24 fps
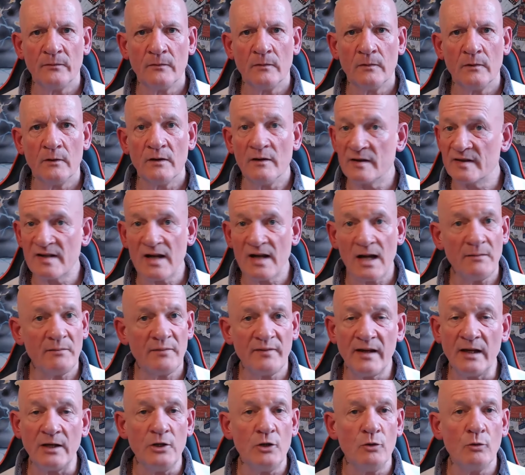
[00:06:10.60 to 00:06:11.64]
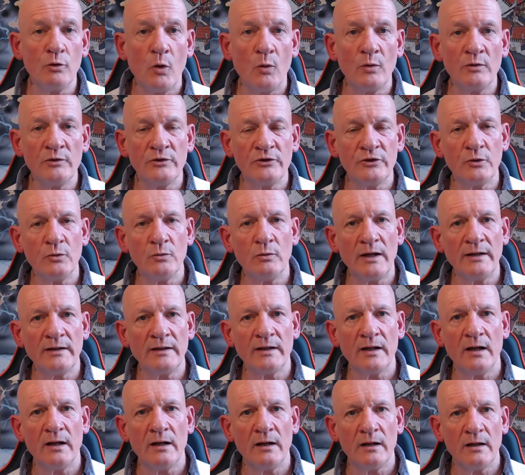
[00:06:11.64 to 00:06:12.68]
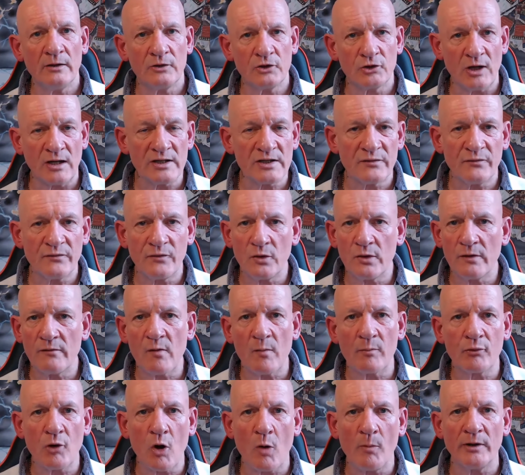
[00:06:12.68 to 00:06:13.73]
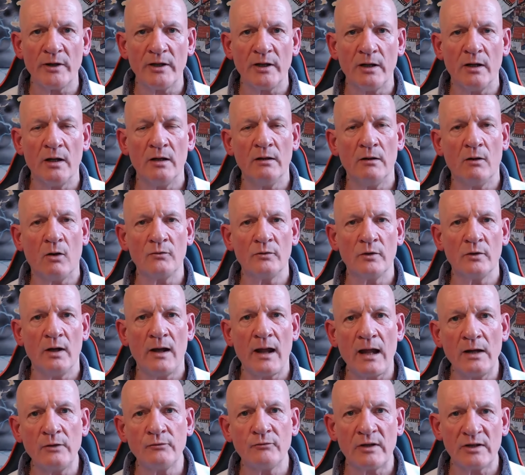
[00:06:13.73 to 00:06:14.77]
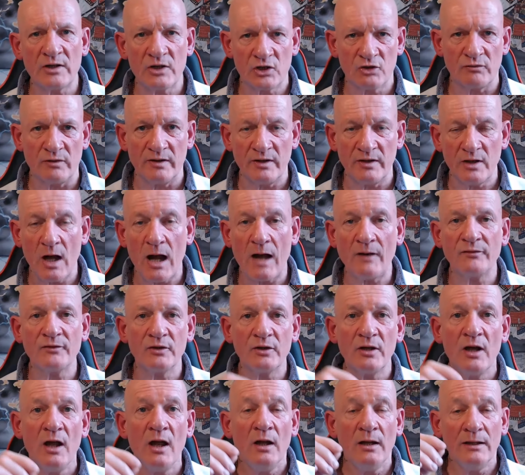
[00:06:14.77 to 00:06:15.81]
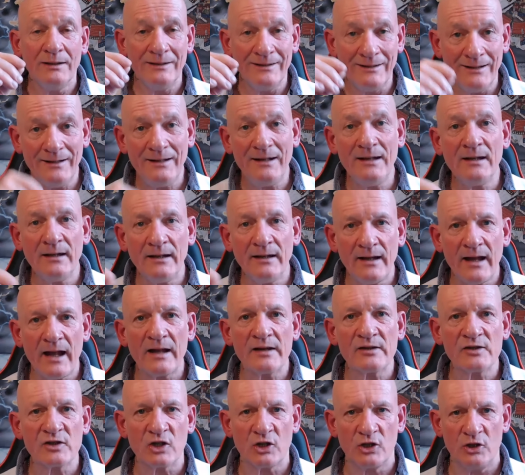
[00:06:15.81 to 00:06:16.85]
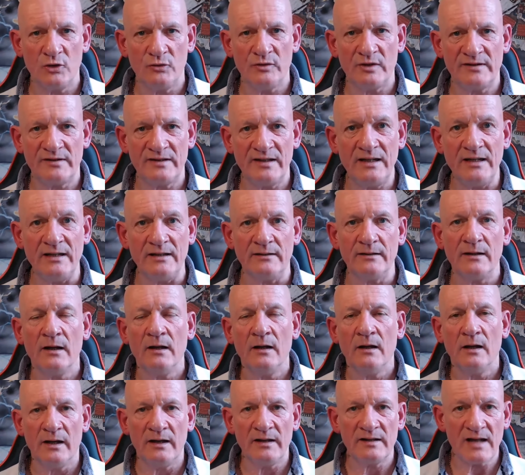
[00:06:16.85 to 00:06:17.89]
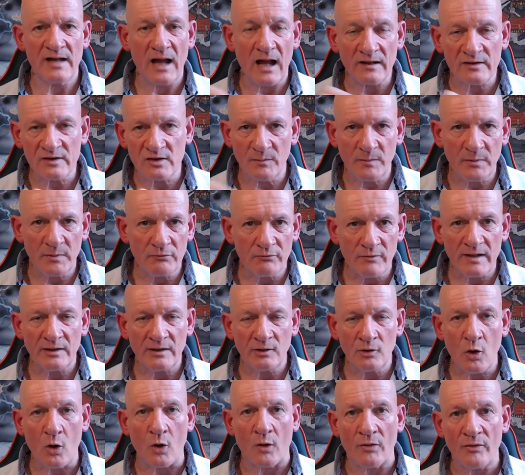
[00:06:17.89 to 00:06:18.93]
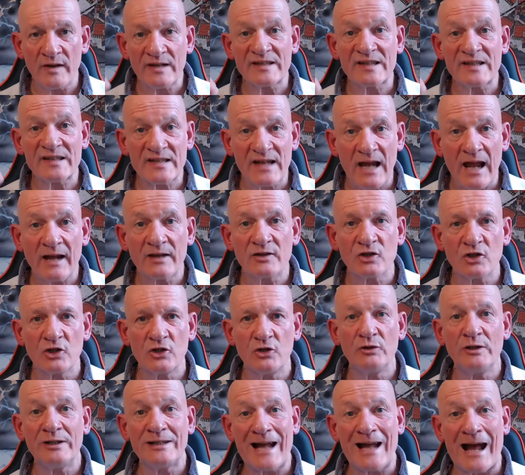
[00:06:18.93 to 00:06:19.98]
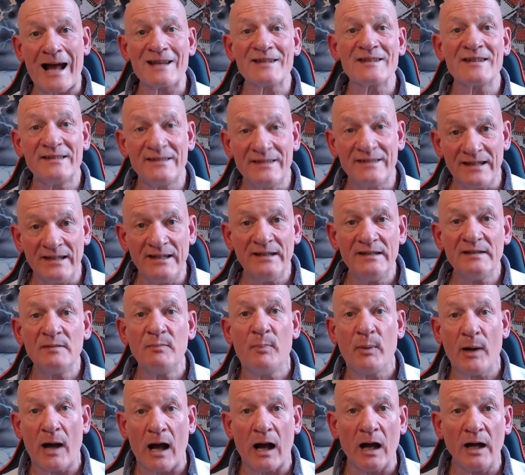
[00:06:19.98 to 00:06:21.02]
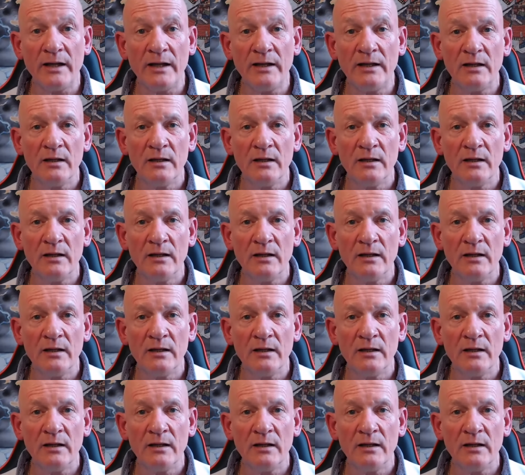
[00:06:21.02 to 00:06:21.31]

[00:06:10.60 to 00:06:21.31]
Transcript: The same thing, you go and do like a transfer of a property on the land registry. You have to legally execute the deed. And it has to be written on. This is executed as a deed by...